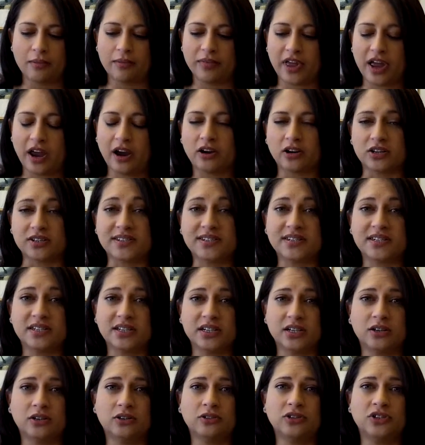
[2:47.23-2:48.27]
They are
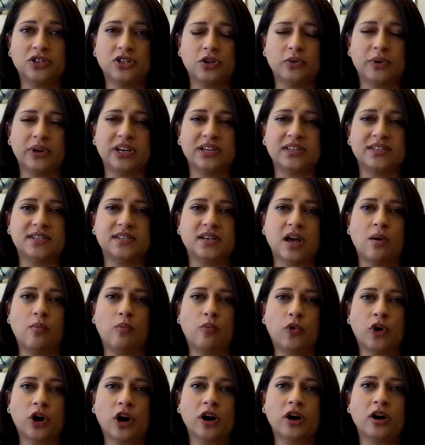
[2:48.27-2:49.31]
still doing
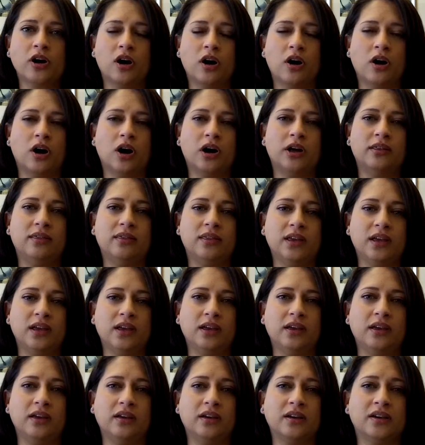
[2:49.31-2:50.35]
some work on
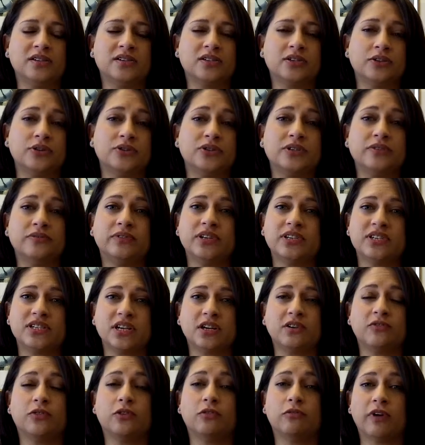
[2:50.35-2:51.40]
the exclusive
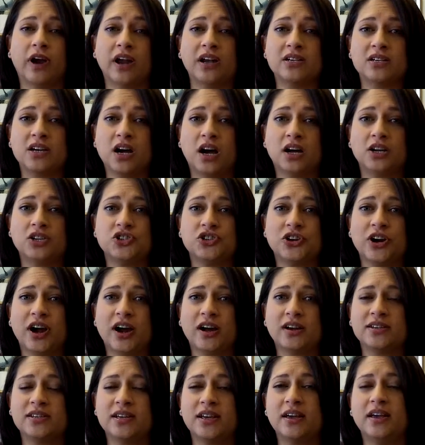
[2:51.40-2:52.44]
listing for rent
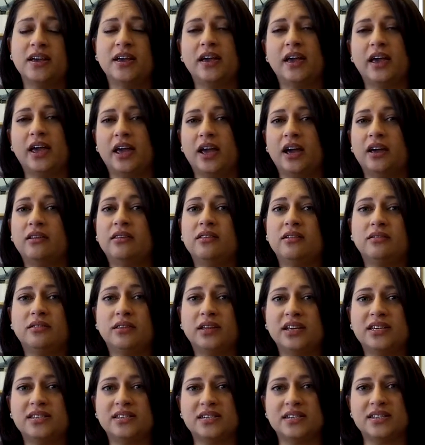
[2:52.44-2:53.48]
contract and the
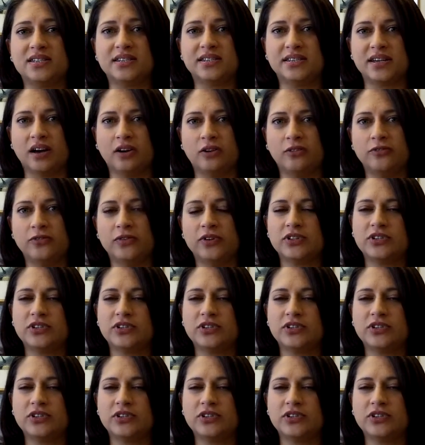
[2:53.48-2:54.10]
lease itself.